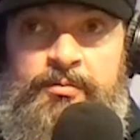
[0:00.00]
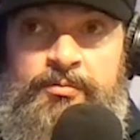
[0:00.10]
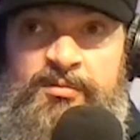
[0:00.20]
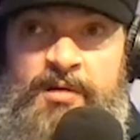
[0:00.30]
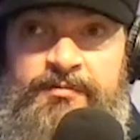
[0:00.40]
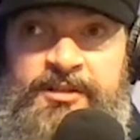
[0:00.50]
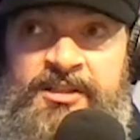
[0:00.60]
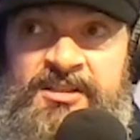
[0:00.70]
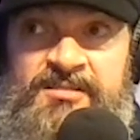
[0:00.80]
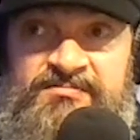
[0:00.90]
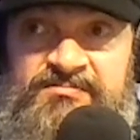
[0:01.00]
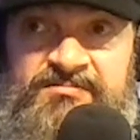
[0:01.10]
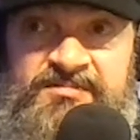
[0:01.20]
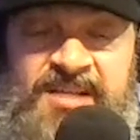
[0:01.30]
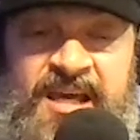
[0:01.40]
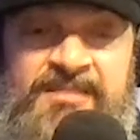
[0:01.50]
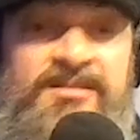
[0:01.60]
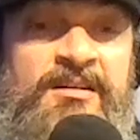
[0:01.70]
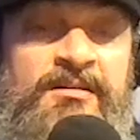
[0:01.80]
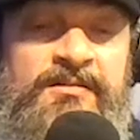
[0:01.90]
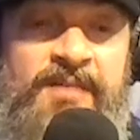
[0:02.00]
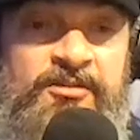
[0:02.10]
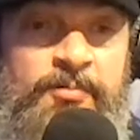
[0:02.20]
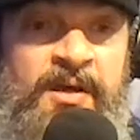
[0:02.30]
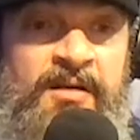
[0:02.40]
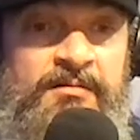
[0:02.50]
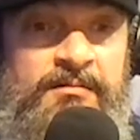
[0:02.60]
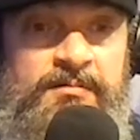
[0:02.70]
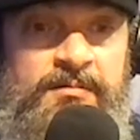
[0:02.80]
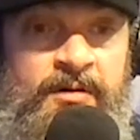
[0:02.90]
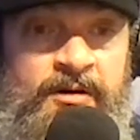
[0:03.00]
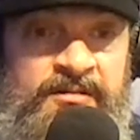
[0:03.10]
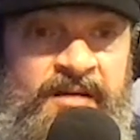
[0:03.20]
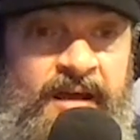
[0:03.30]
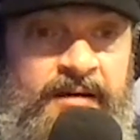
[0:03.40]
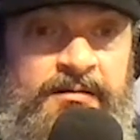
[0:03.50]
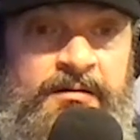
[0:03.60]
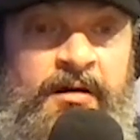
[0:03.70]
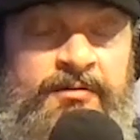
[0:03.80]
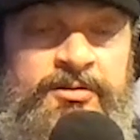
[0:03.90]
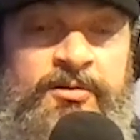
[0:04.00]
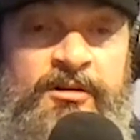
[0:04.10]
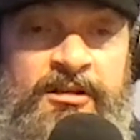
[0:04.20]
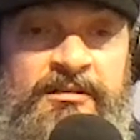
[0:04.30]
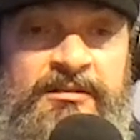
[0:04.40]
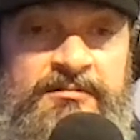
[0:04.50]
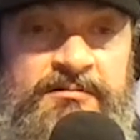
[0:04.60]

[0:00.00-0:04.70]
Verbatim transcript: roughly 10 years I spent on deck offshore and inland.